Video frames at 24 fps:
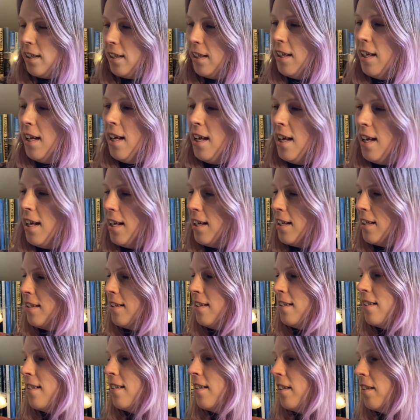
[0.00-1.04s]

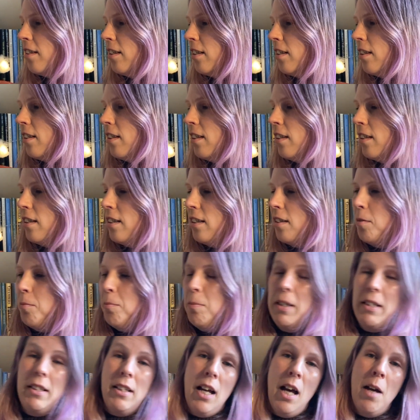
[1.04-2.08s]

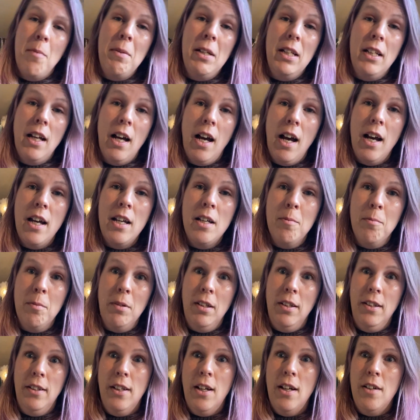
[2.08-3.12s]
But I mean, I
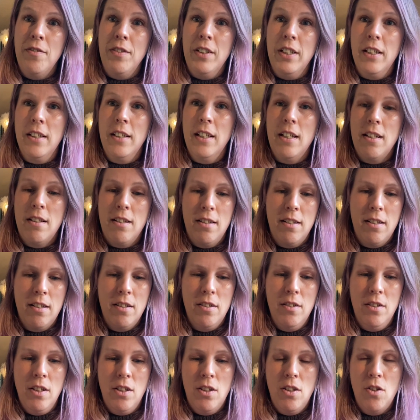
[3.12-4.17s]
am loving this.
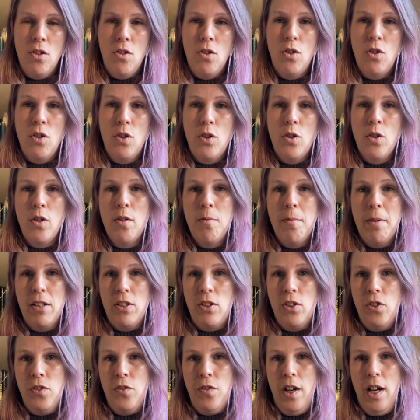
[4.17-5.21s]
This is so
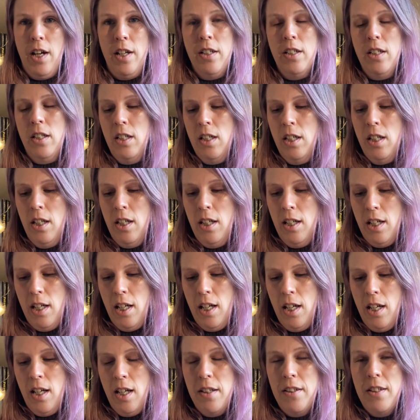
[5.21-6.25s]
much fun.
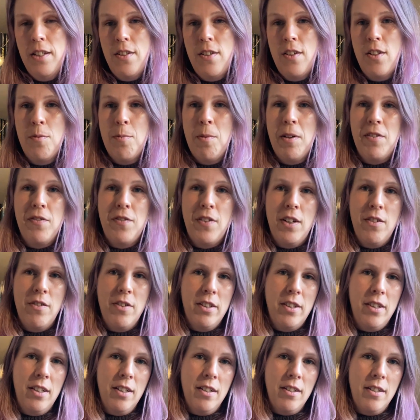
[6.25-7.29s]
This is my
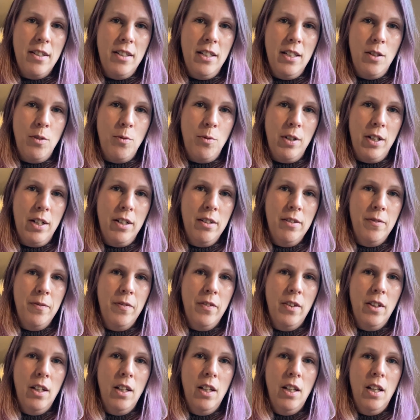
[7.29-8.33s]
favorite things knitwear.
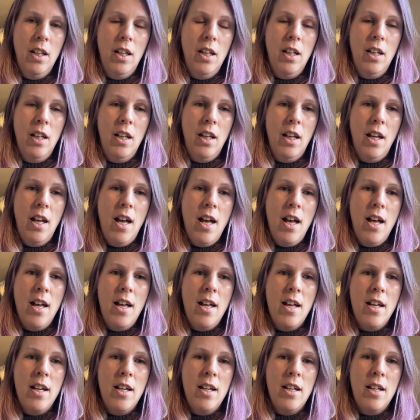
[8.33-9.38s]

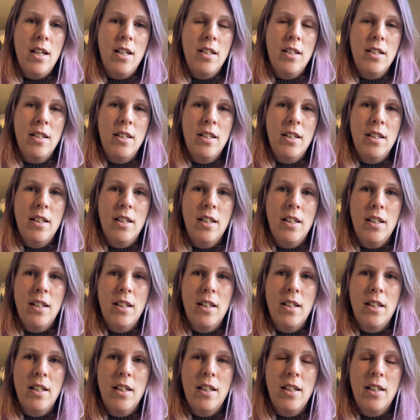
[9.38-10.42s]
And
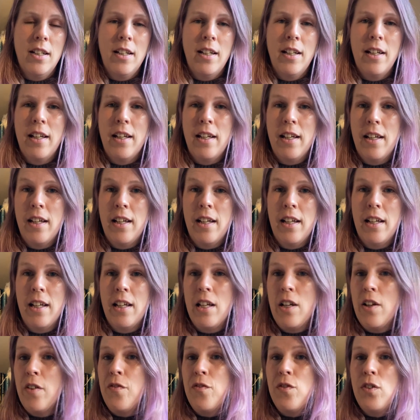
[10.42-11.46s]

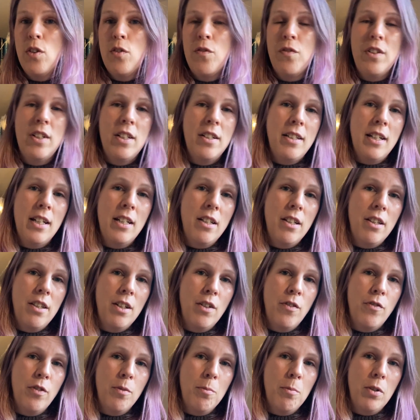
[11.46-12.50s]
if you've knit anything
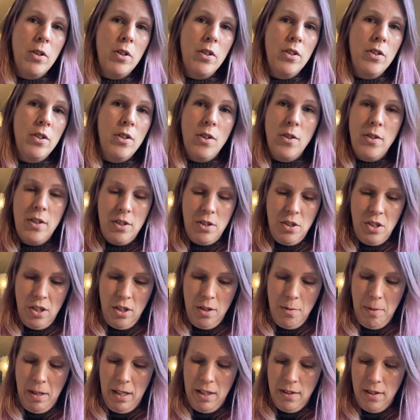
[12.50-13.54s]
from her, you know that she's
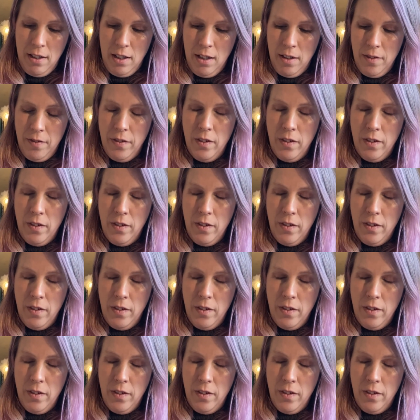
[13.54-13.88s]
amazing.